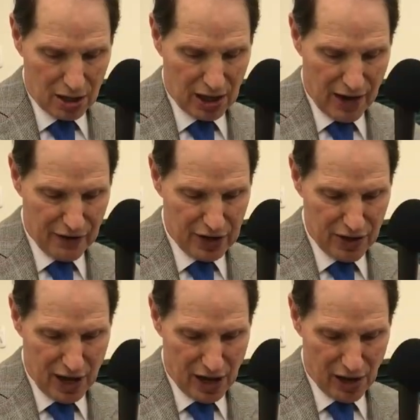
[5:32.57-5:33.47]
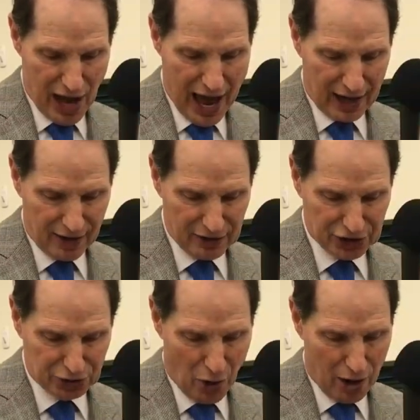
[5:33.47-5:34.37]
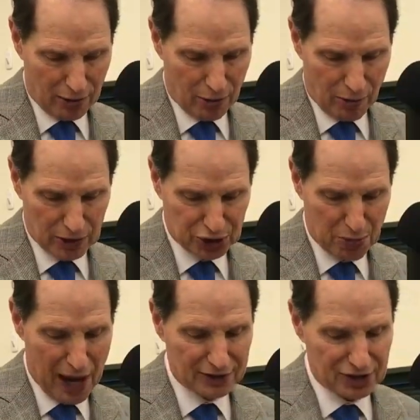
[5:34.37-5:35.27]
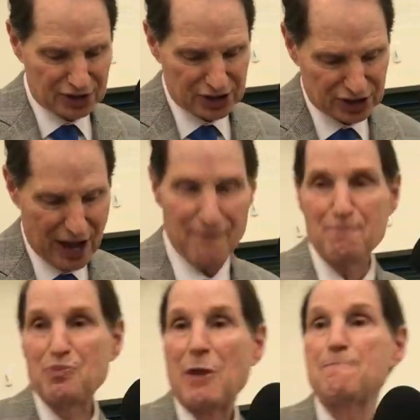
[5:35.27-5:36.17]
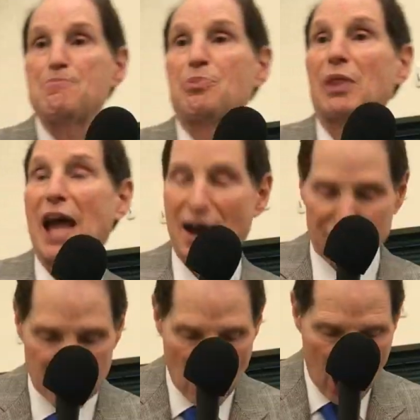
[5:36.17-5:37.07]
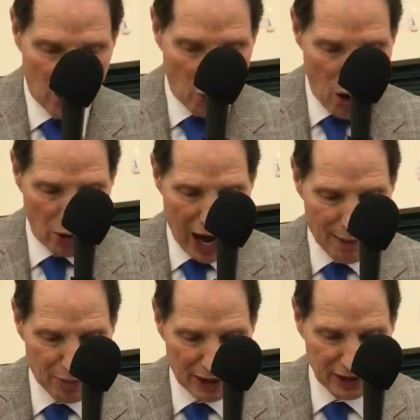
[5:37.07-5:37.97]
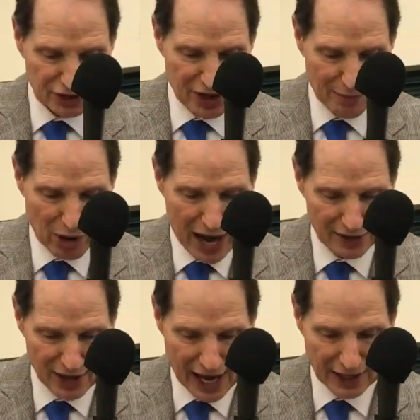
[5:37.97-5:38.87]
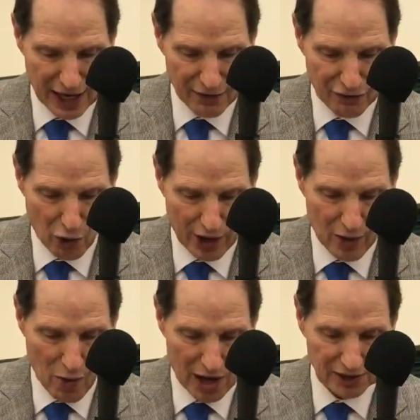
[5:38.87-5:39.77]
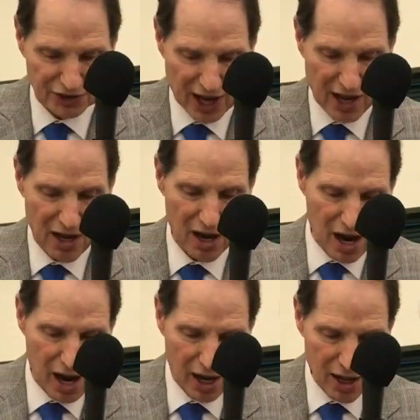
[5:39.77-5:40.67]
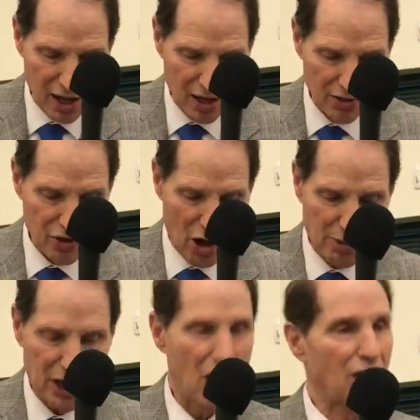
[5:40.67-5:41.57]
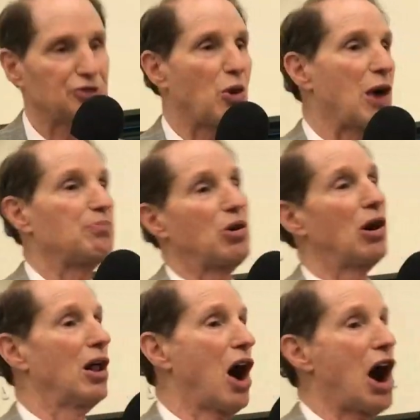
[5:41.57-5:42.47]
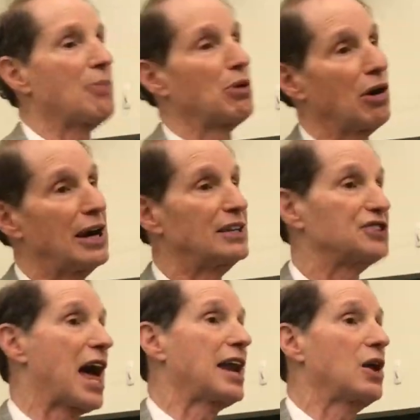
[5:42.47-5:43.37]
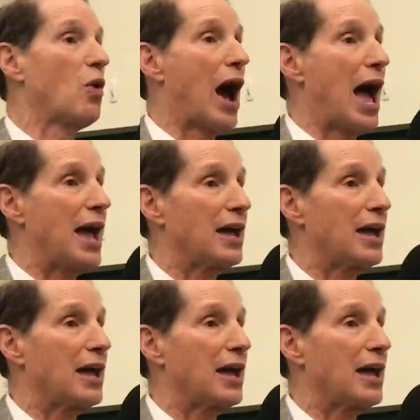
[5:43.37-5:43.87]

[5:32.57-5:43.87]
Given the lack of a strong response, it's as if FDR woke up on December 8, 1941 and say, nobody knows where Pearl Harbor is anyway.